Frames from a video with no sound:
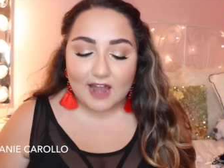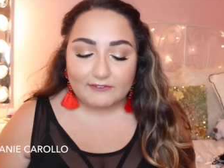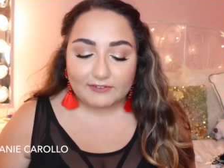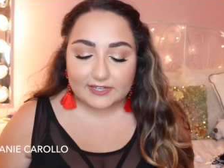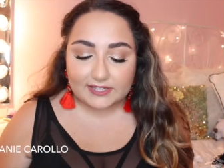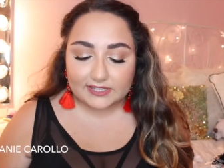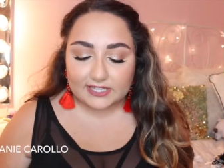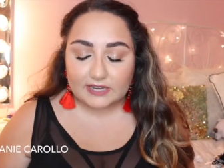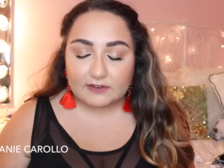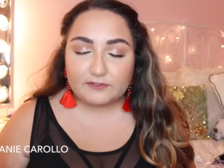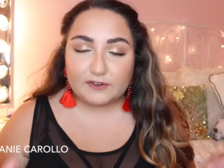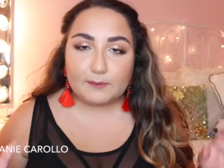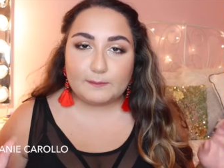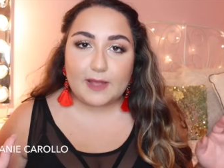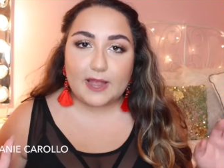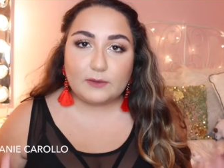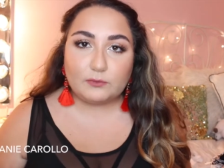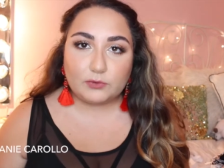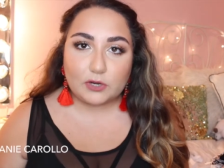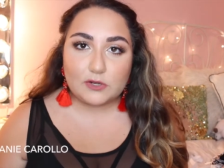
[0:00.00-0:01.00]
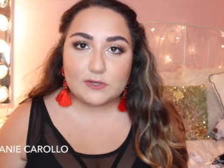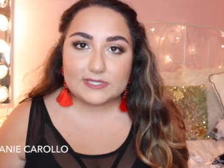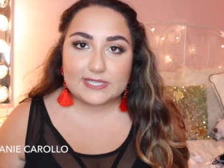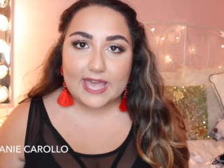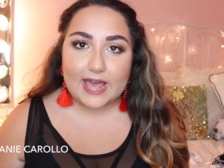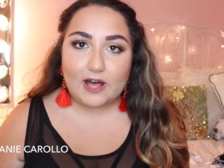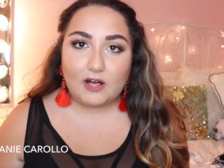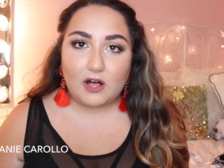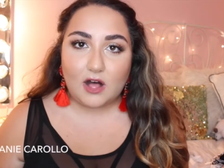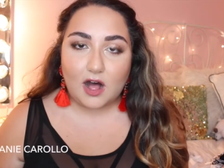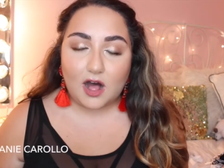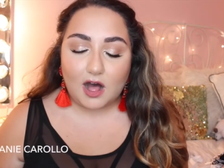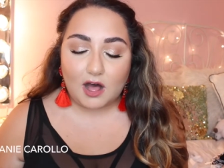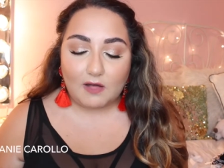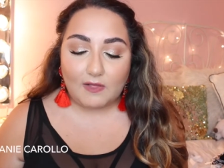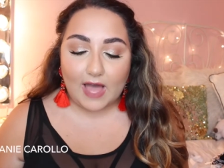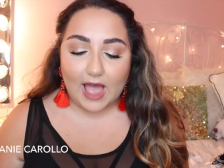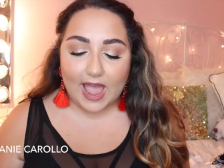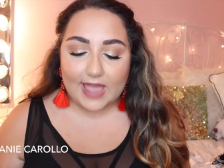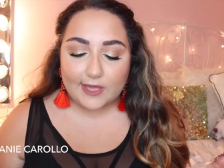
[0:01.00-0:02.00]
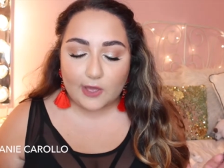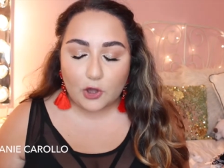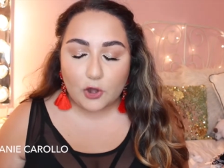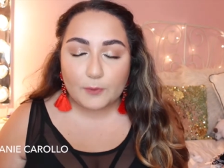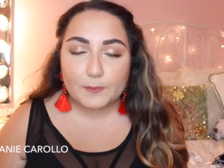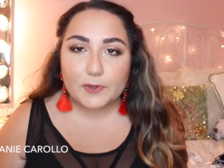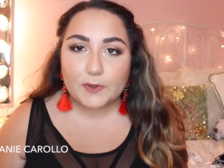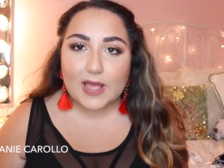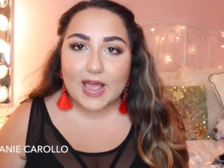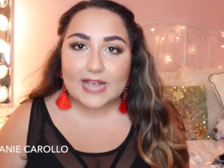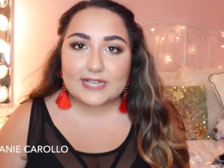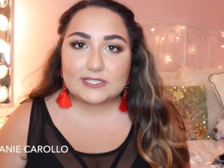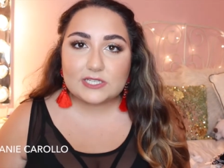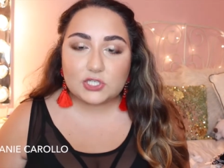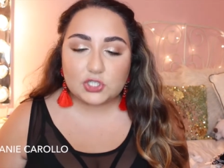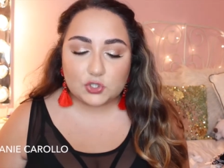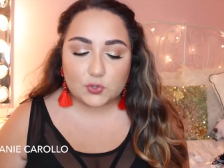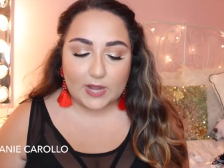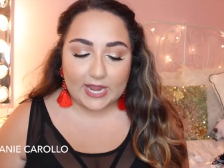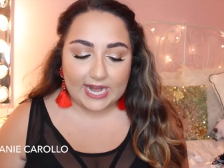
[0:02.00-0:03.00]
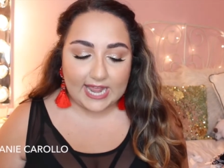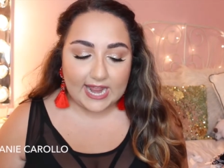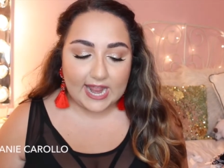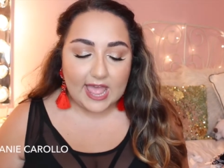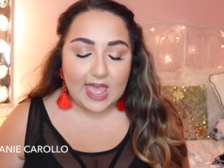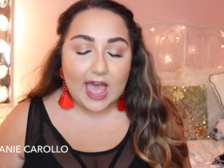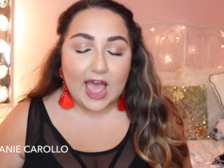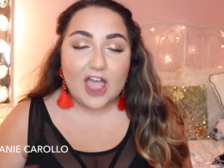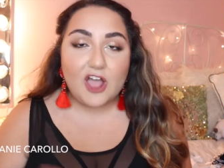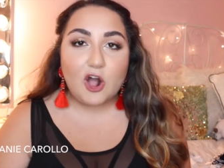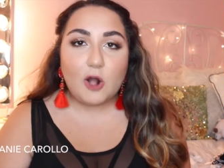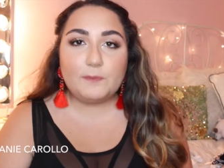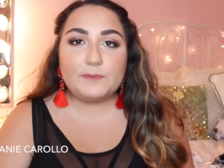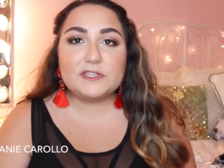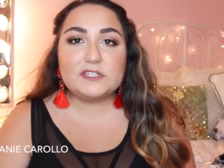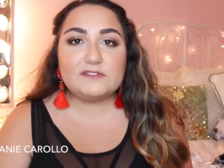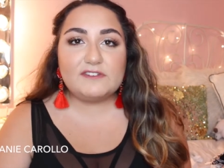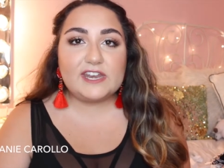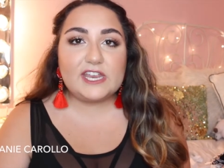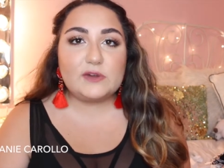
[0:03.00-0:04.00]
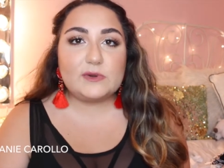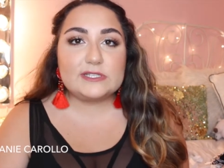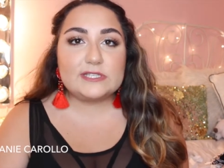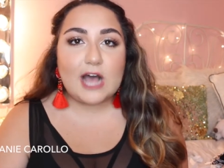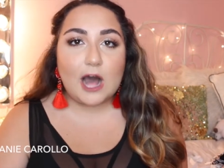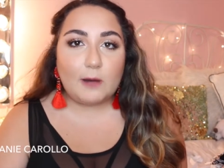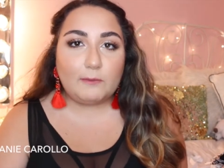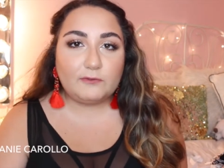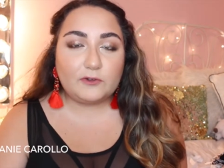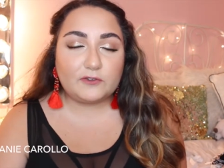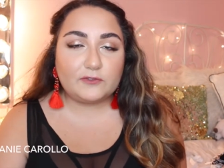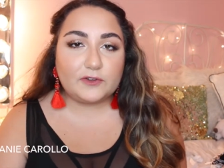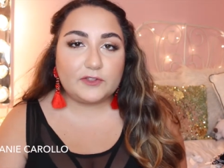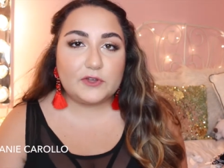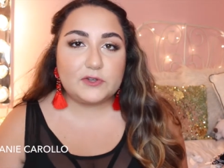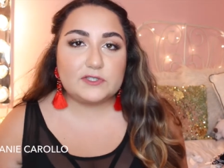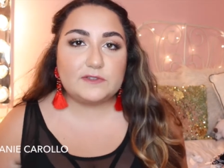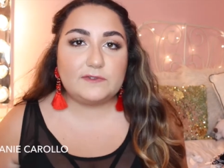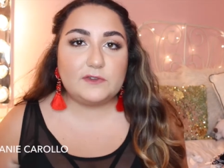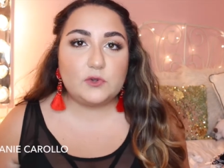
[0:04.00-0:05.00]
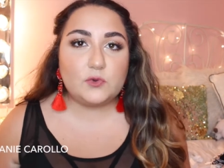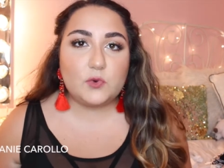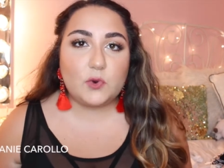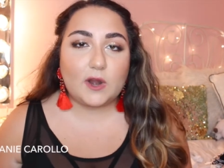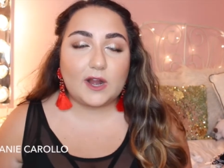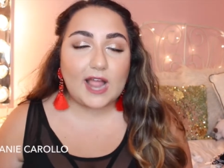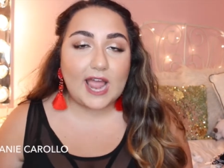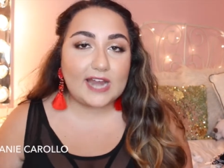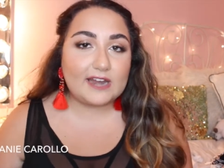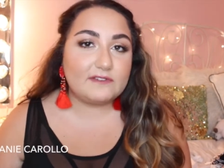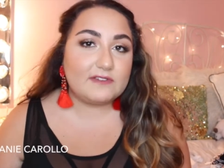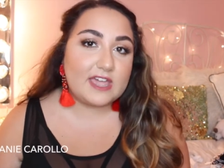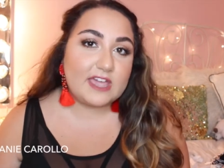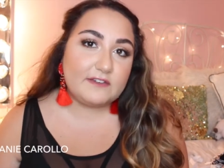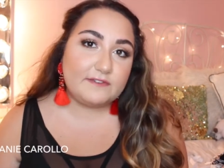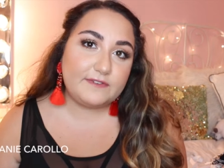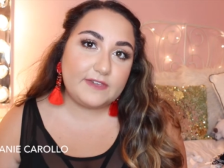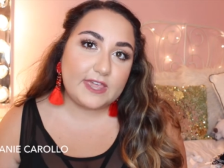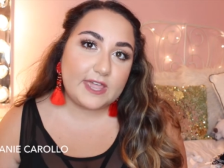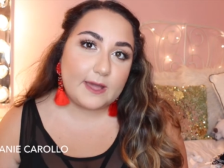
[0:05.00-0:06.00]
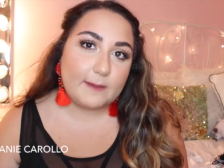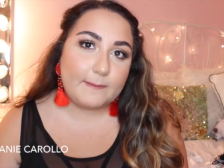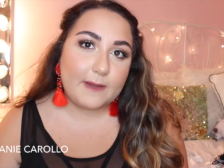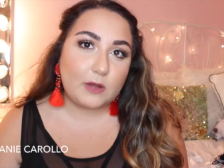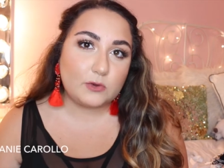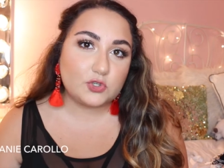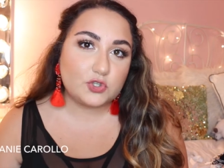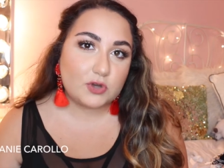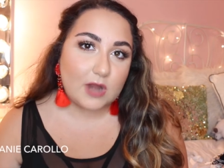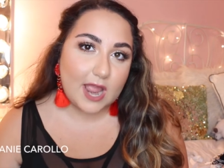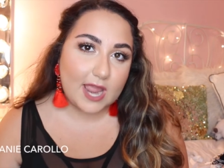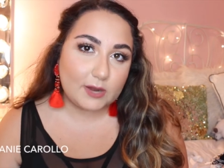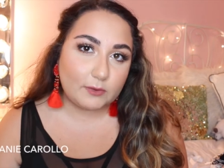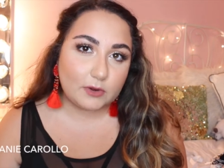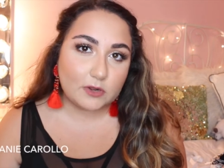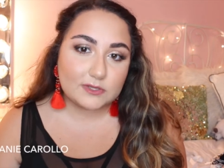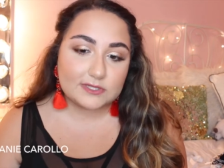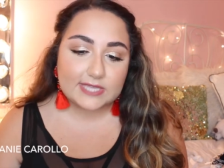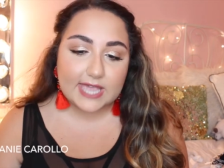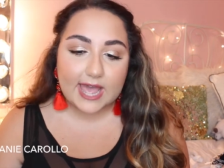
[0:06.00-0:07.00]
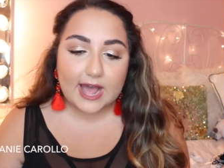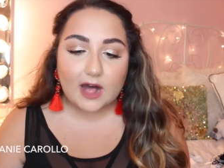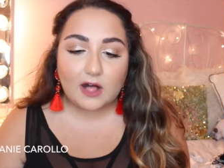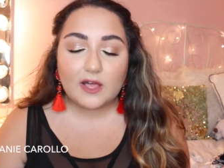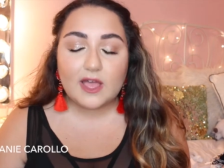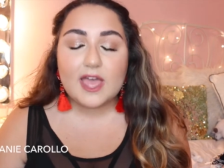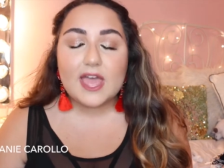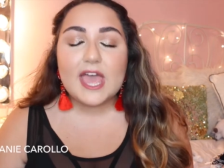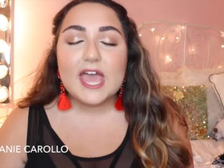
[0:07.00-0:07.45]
everything from my Rosegal haul. I hope you guys enjoyed it. I hope this video was helpful for those of you who are kind of iffy about trying Rosegal.